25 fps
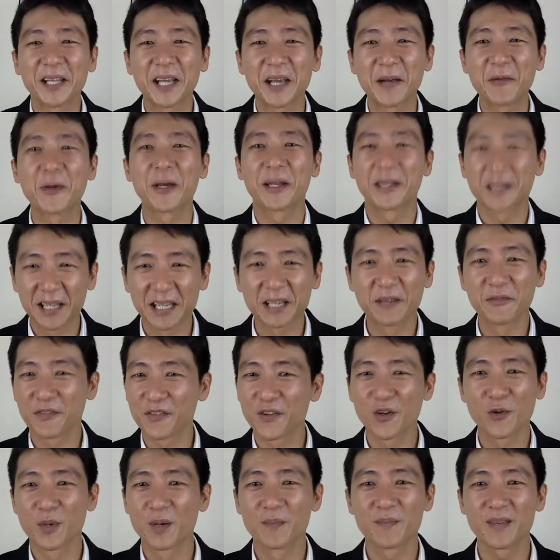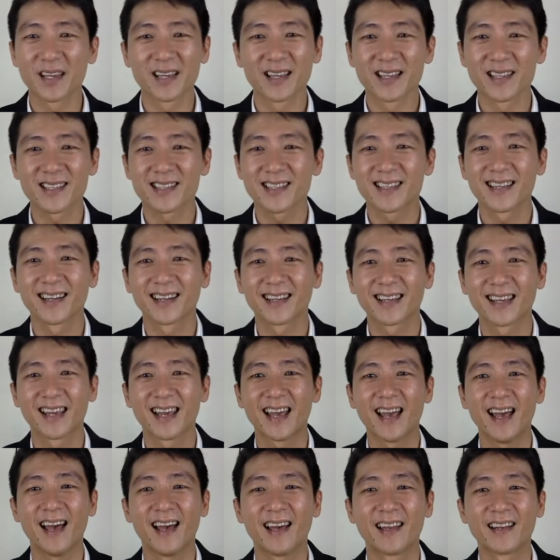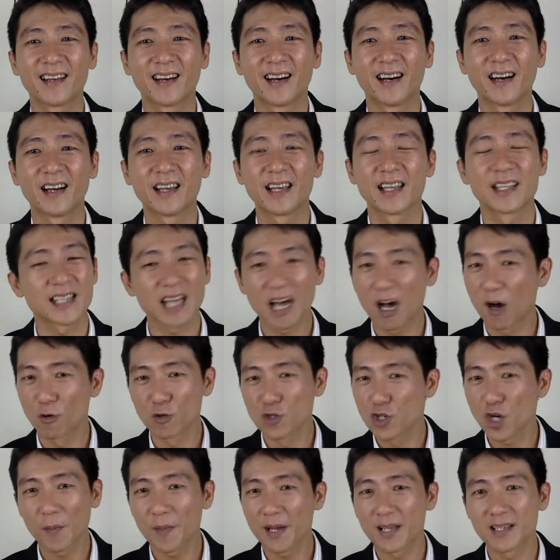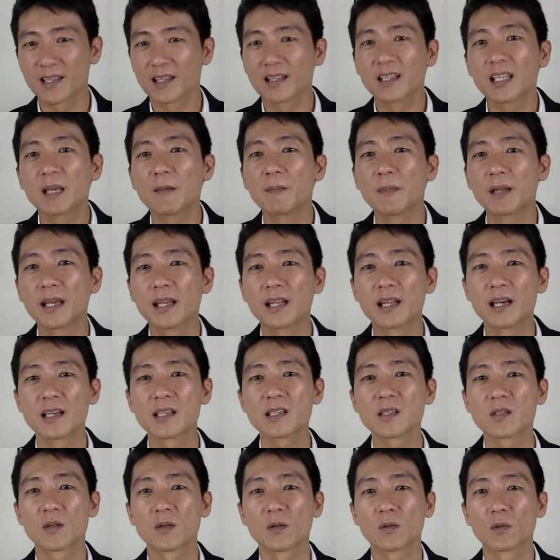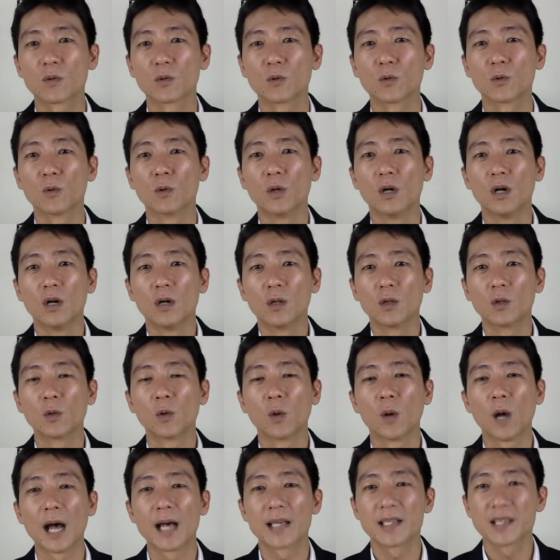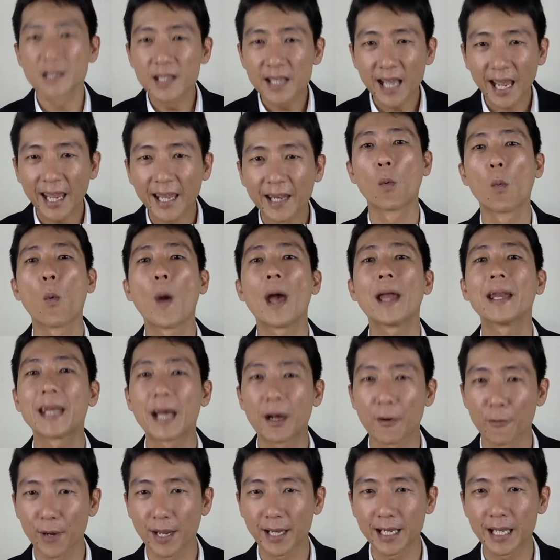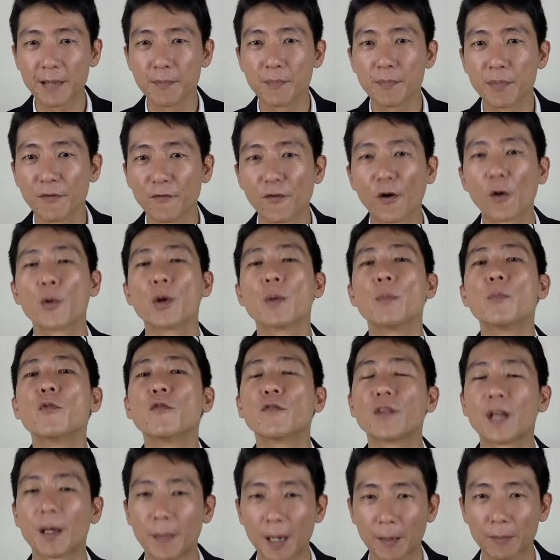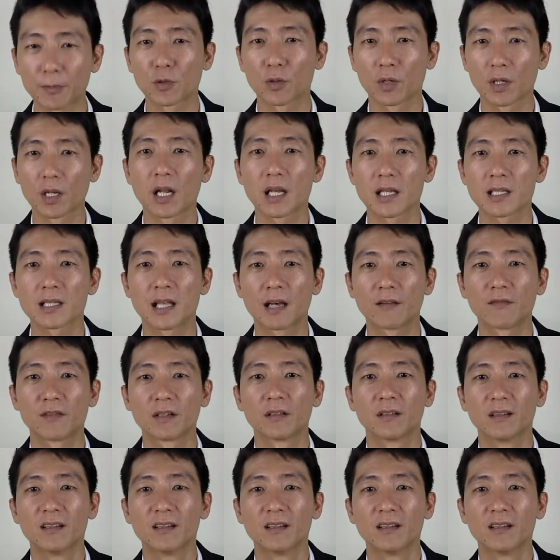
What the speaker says: we are dealing with human beings, okay, and it's our job as the team leaders to ascertain when they are ready before we move them up to the next level.